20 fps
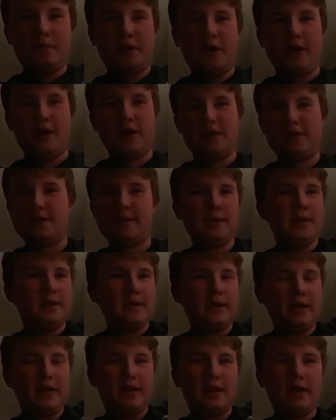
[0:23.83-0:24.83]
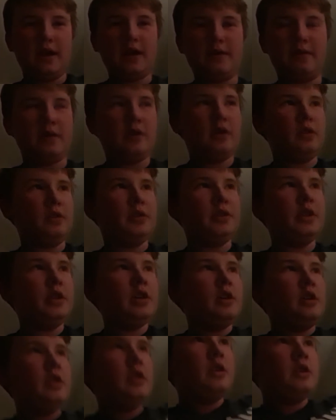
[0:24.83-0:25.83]
Come on, it's like not even old.
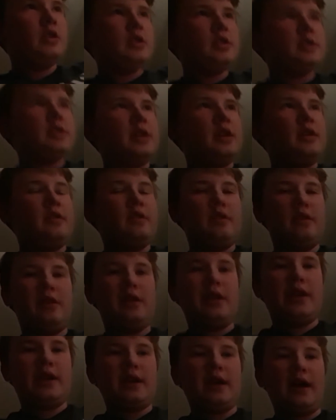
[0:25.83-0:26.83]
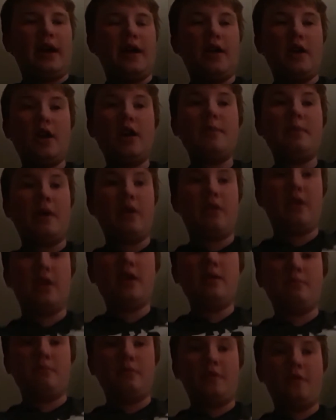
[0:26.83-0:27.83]
So, like, I heard about
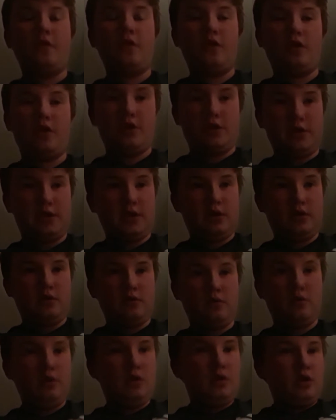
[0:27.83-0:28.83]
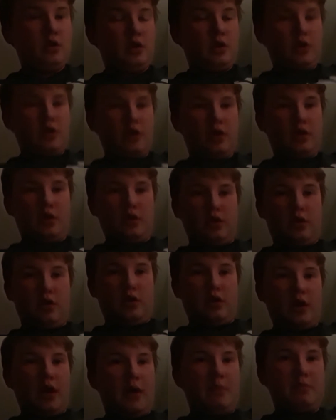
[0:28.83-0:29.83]
him before, so...
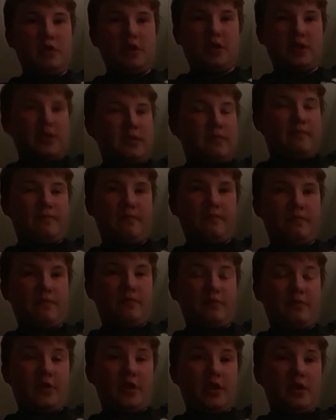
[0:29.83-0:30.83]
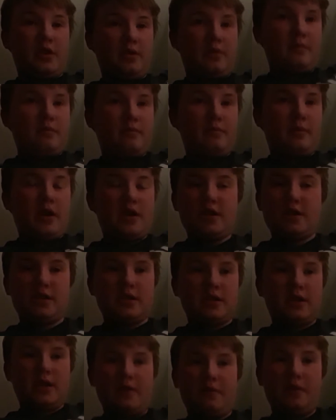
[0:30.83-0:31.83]
I'm just I
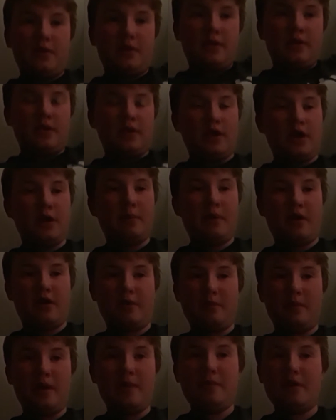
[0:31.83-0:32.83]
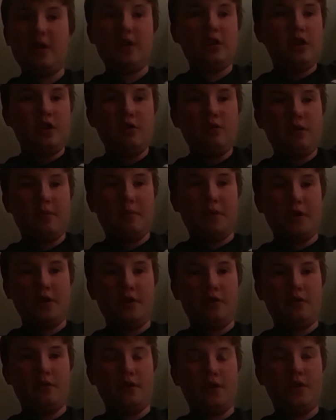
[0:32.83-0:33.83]
just never heard about him. I barely knew him
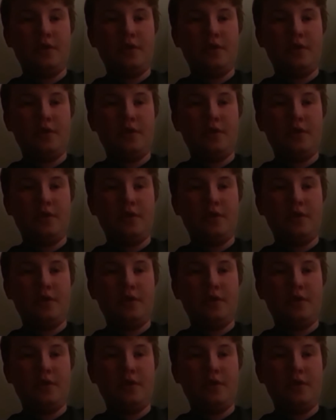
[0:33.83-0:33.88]
though.